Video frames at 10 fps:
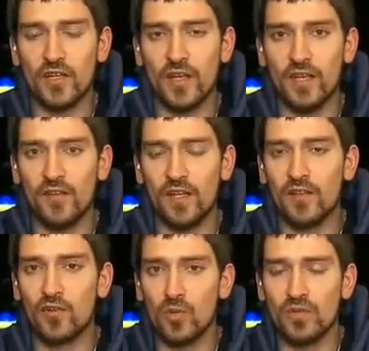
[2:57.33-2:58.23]
and even in the
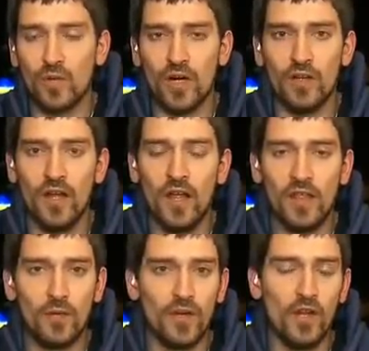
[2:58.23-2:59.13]
rooms where
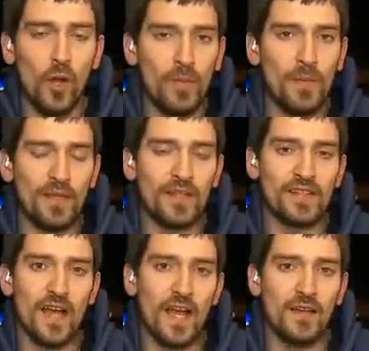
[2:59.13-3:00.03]
there were no people
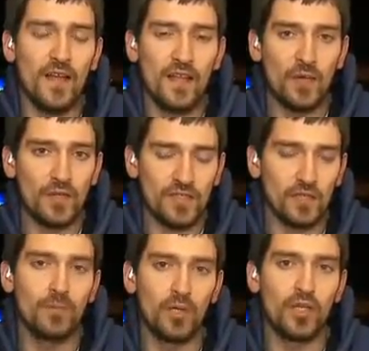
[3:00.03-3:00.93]
inside, there were still
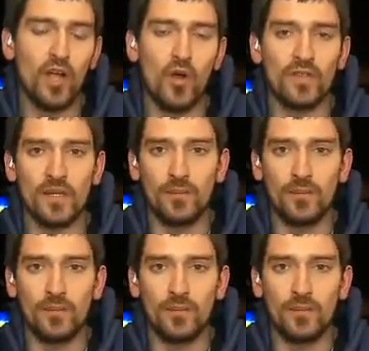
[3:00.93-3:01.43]
bullet holes and